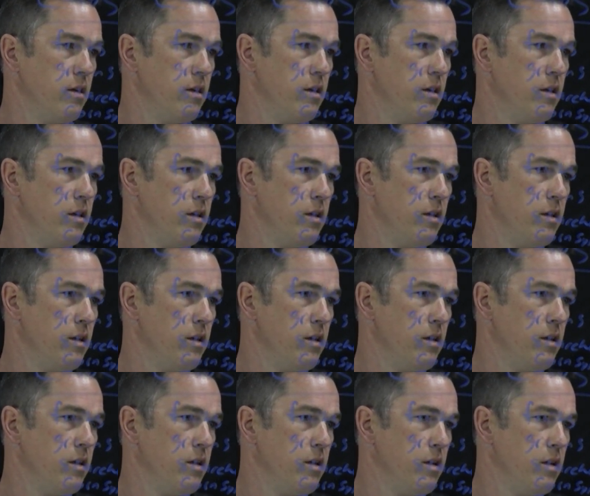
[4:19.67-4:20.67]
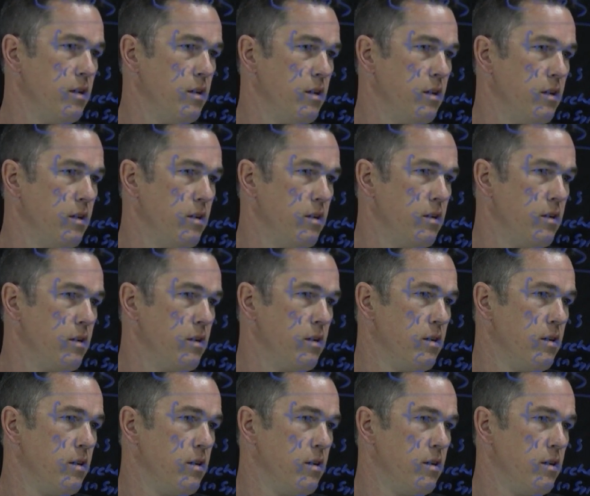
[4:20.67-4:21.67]

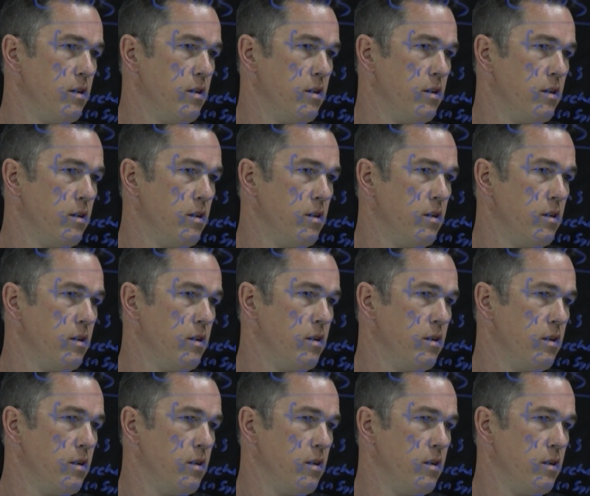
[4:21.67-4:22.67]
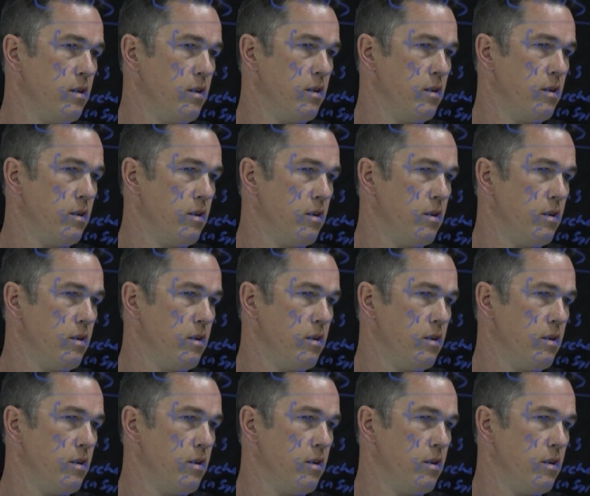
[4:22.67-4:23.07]
No one is speaking in this clip.